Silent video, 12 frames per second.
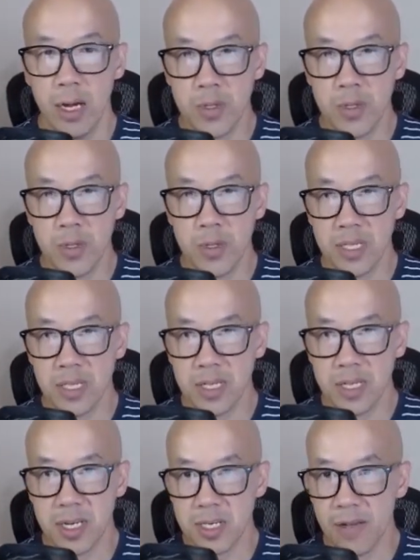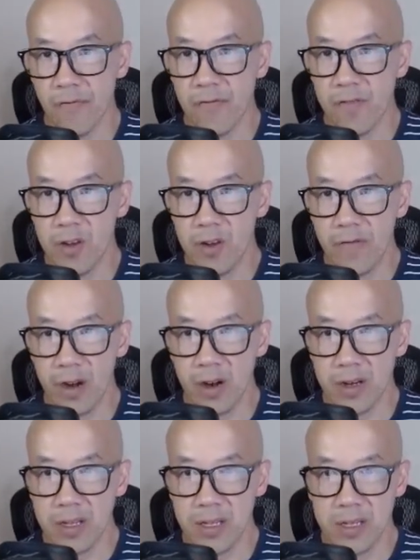So this is just a few of
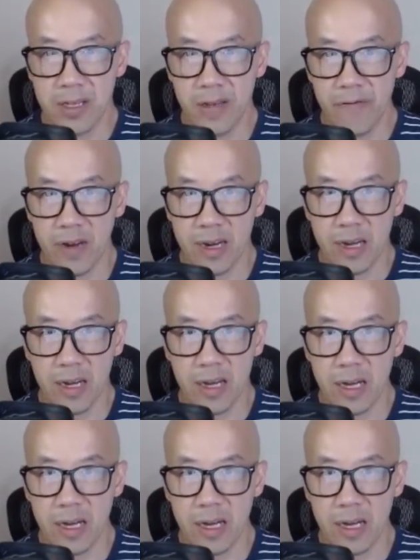our different